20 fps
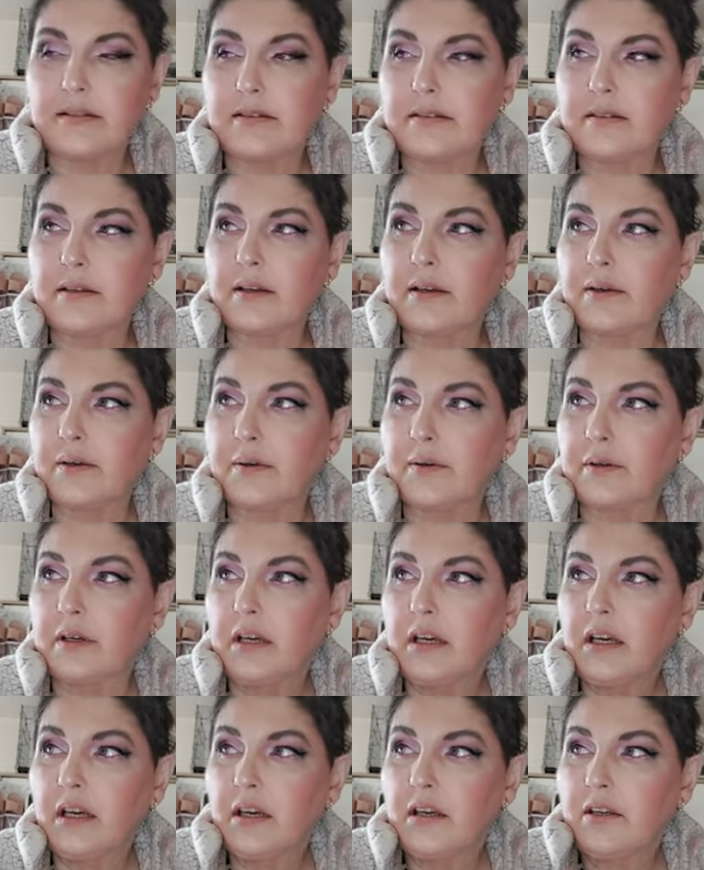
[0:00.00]
So
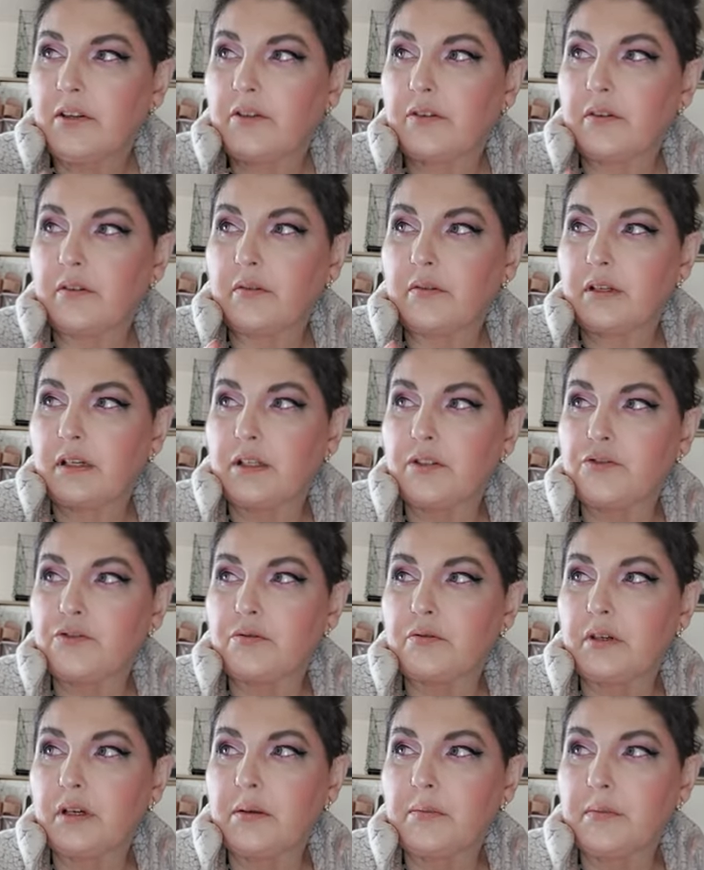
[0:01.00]
you've got
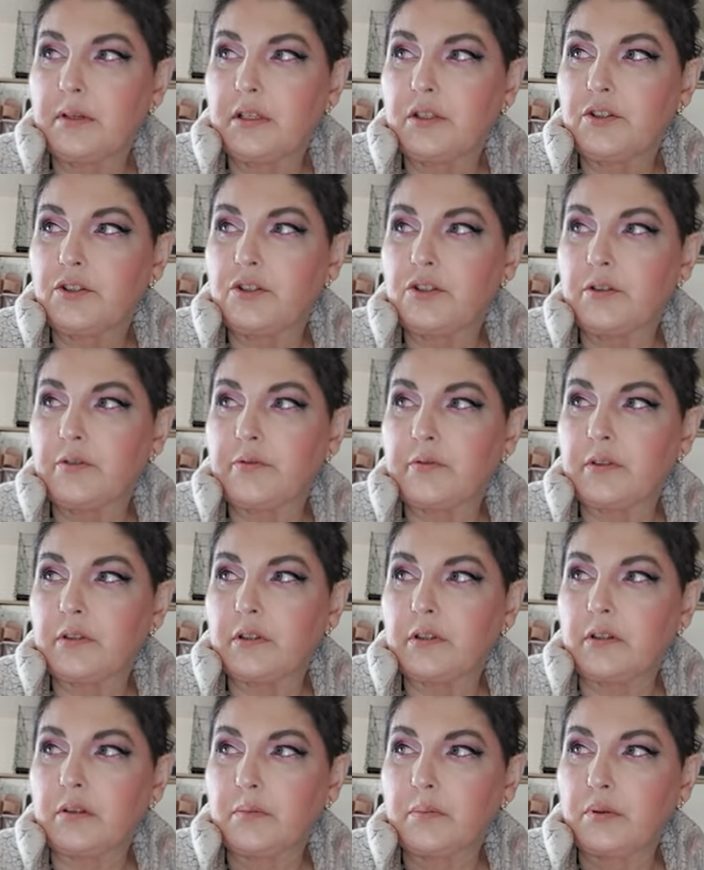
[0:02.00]
Natural Image, you've
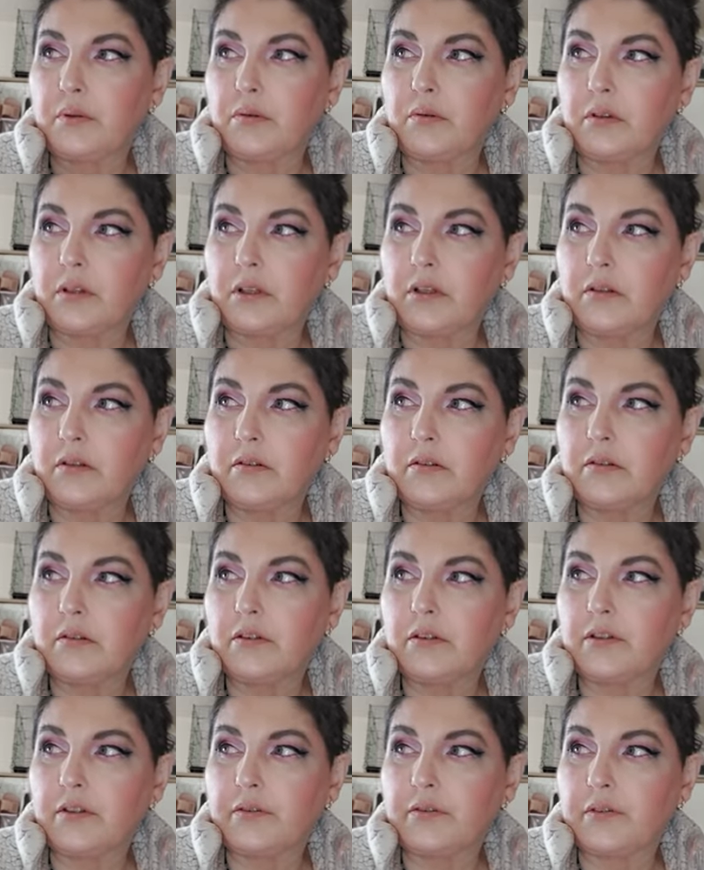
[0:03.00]
got Paula Young,
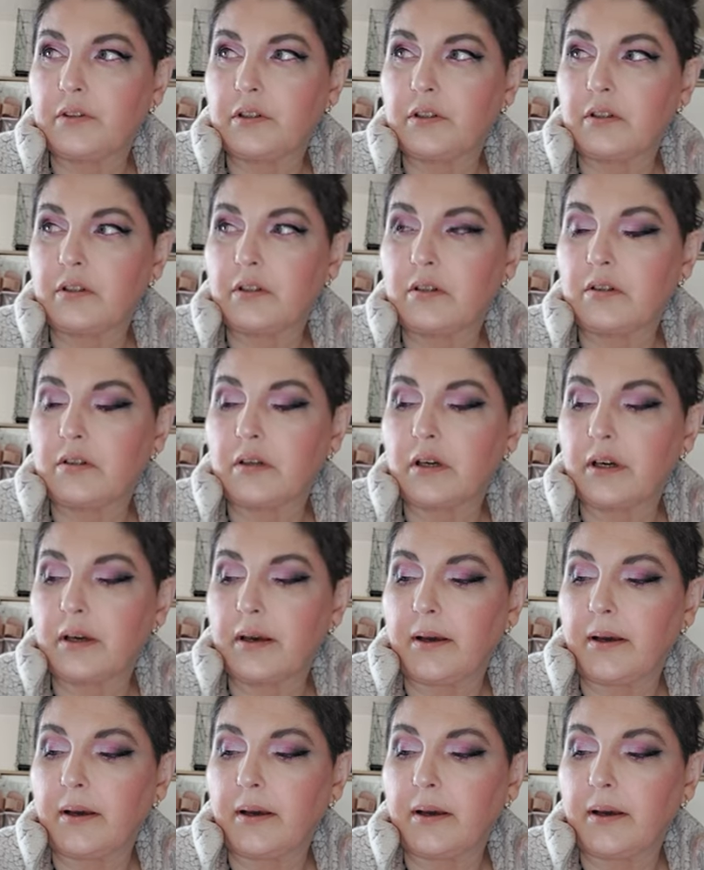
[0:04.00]
you've got